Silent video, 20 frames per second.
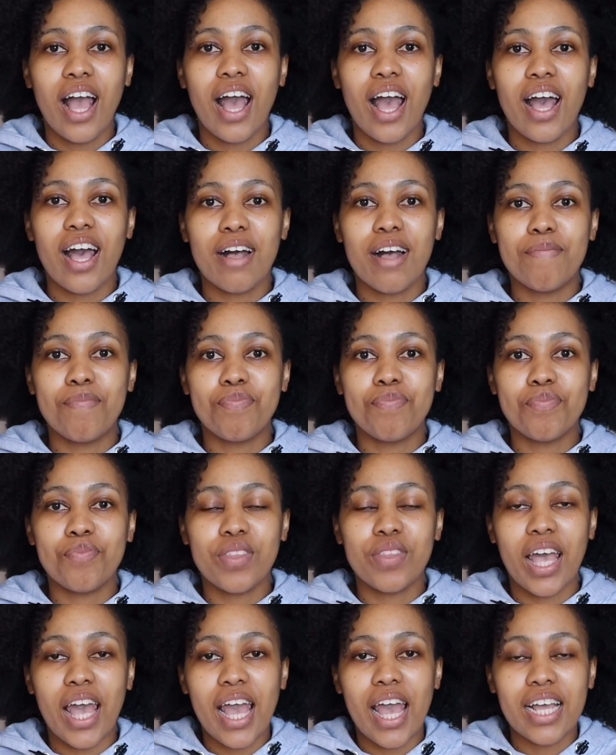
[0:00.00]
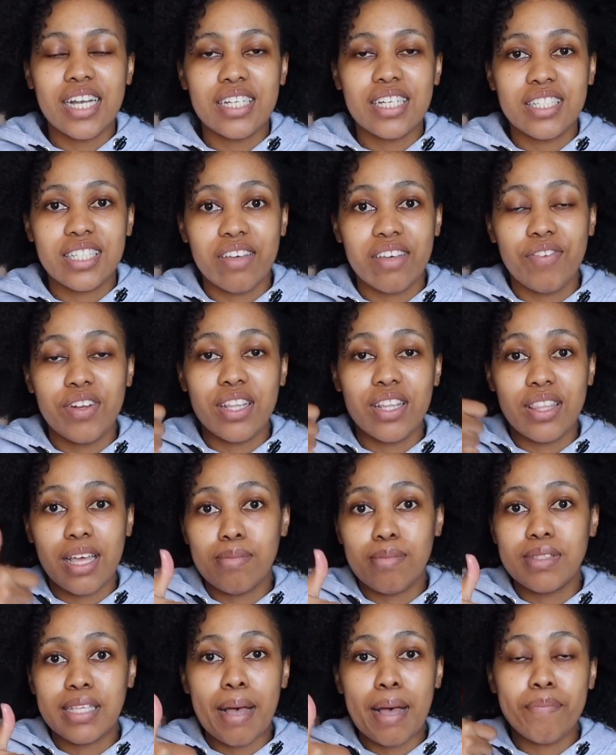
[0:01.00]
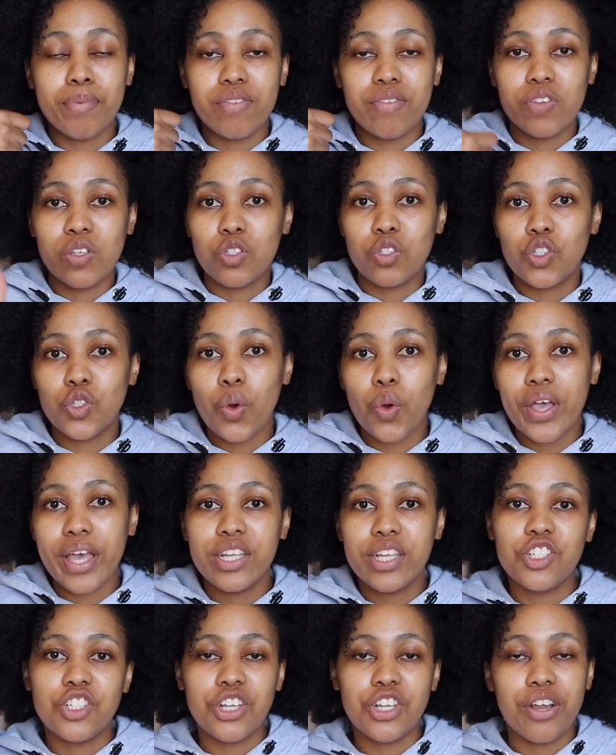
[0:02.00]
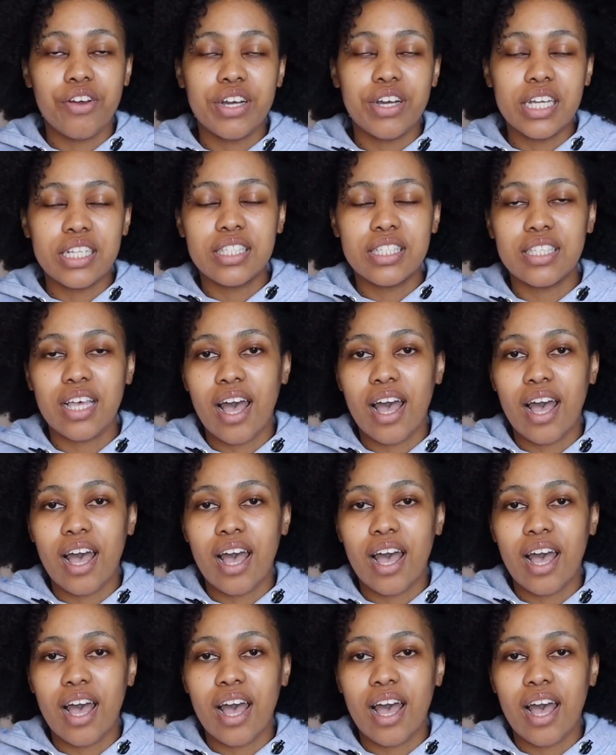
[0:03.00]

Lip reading: And give it a thumbs up if you enjoy it, share it,